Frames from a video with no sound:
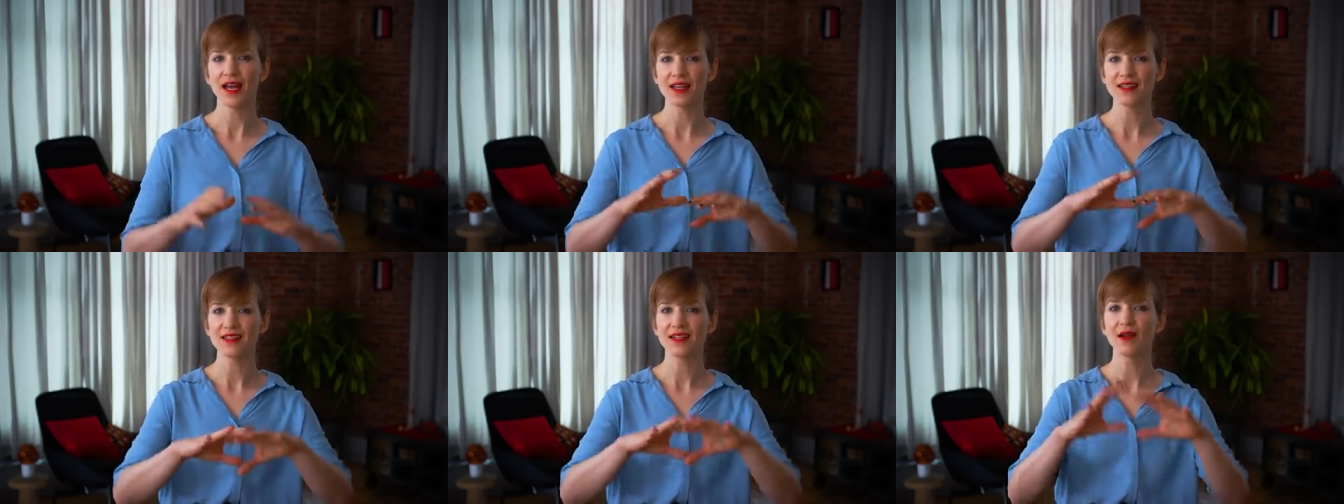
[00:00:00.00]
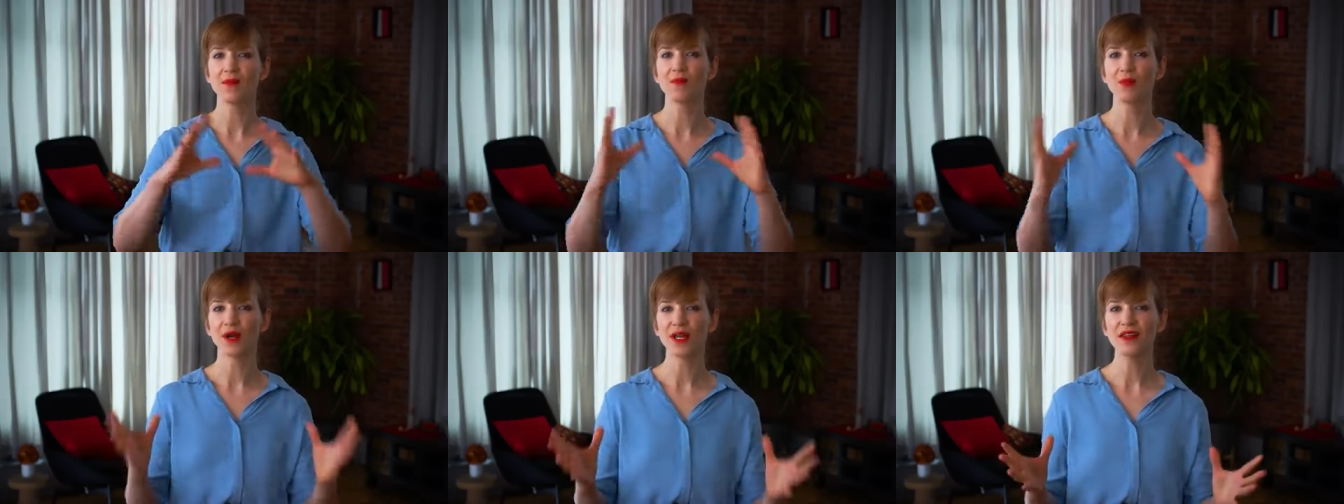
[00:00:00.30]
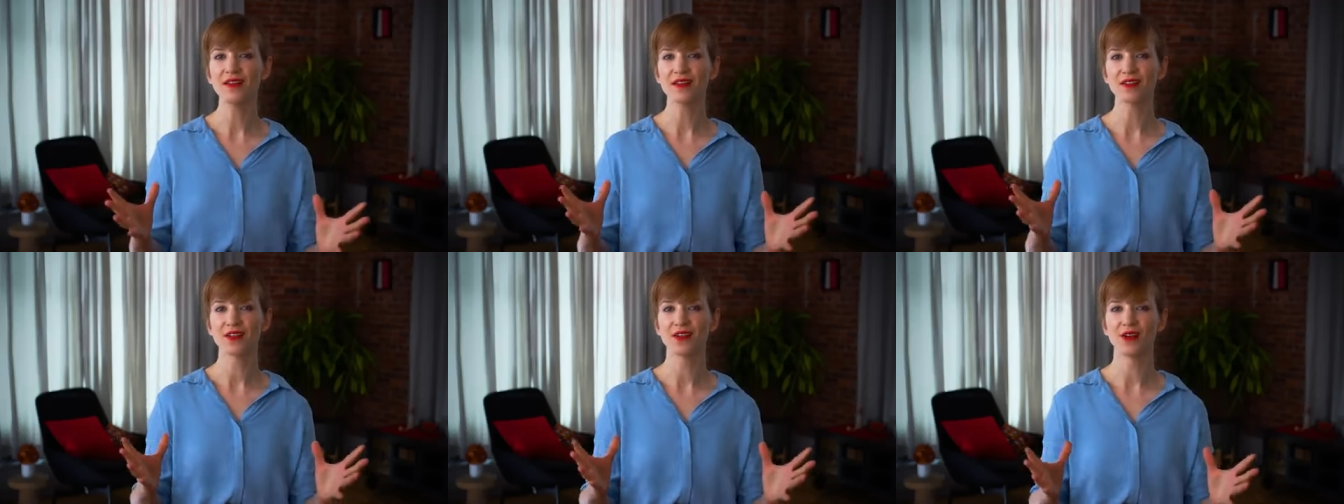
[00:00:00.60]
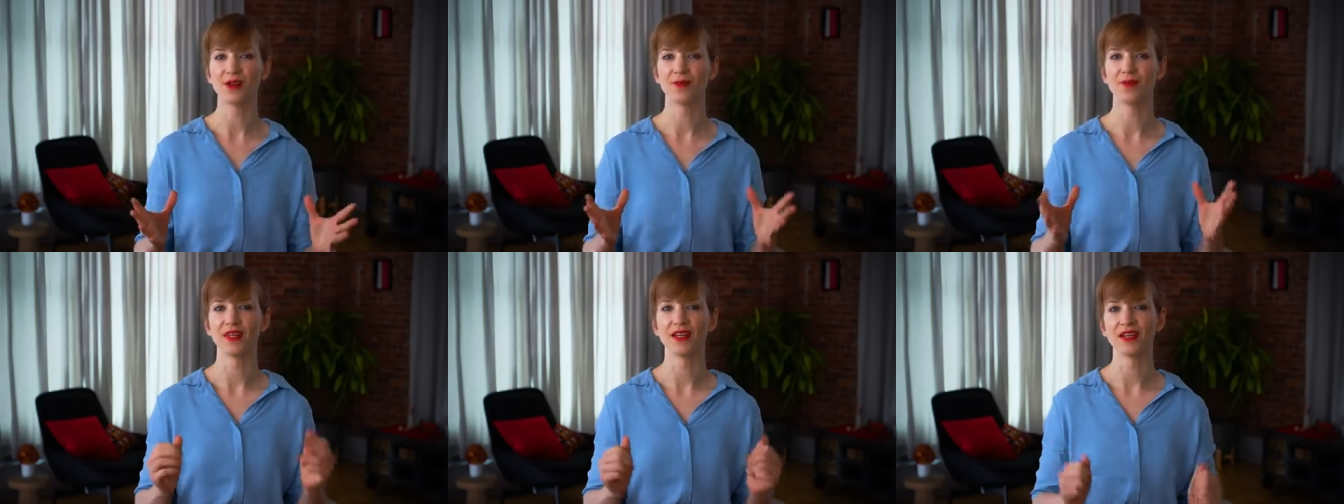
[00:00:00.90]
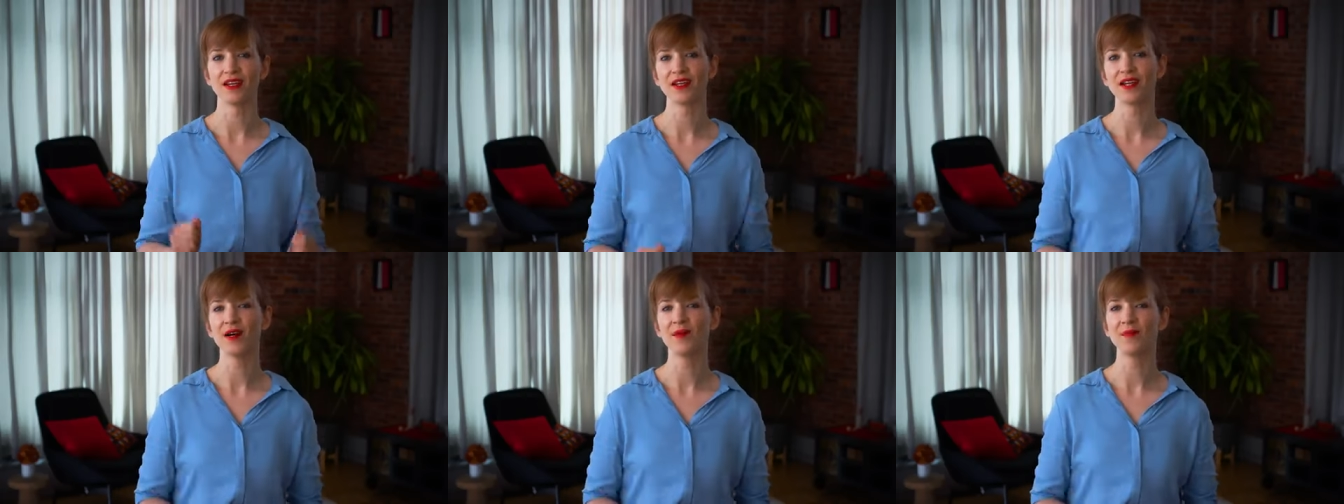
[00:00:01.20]
is an umbrella term
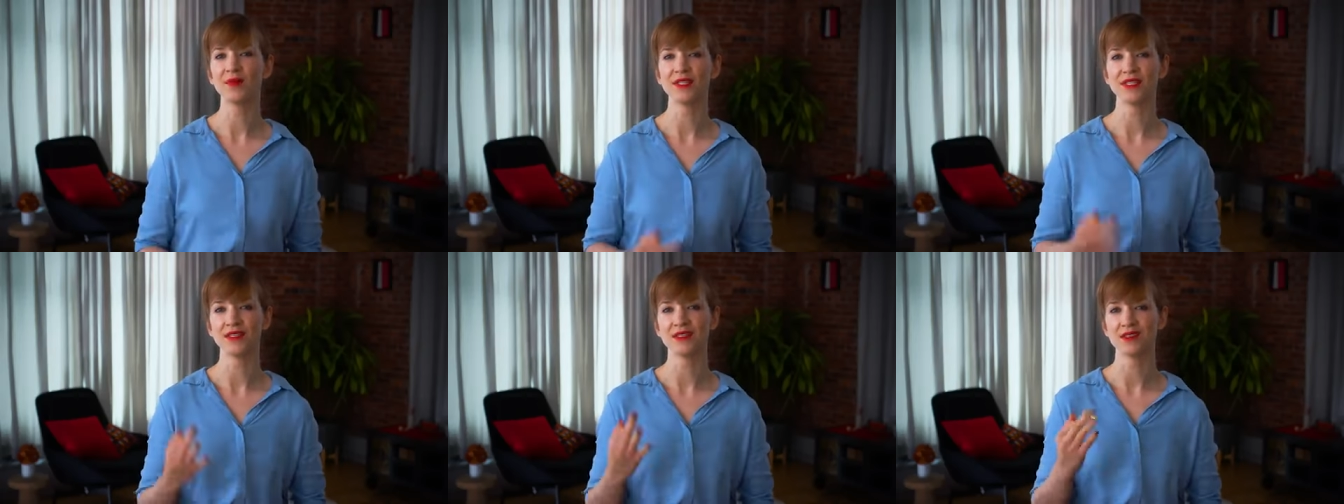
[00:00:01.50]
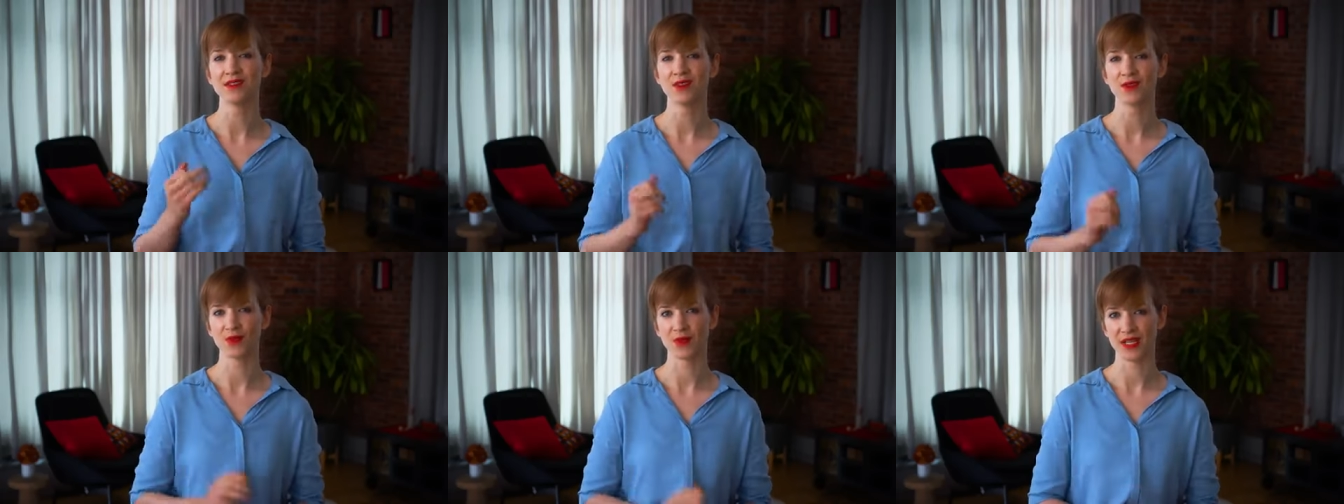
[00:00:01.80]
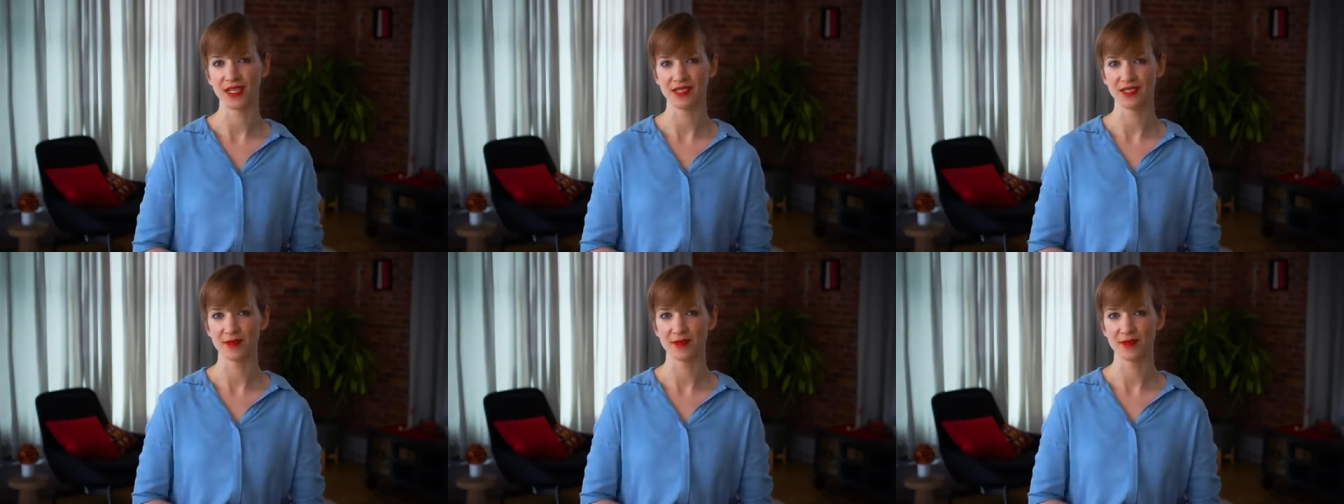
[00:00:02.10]
that encompasses three